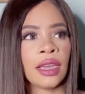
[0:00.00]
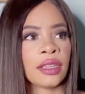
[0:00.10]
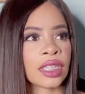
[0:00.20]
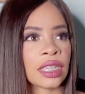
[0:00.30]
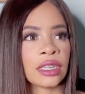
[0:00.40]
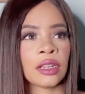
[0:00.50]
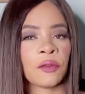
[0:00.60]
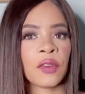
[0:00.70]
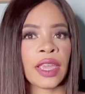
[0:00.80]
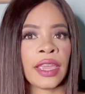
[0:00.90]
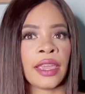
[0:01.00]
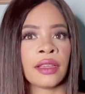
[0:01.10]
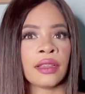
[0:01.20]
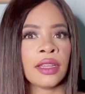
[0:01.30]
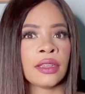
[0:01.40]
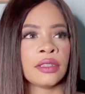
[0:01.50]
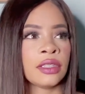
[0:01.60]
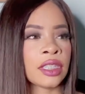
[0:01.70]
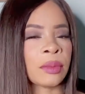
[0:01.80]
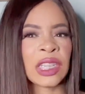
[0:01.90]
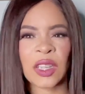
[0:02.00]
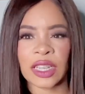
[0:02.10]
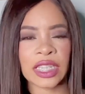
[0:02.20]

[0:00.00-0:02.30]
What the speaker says: Just a little fling, something not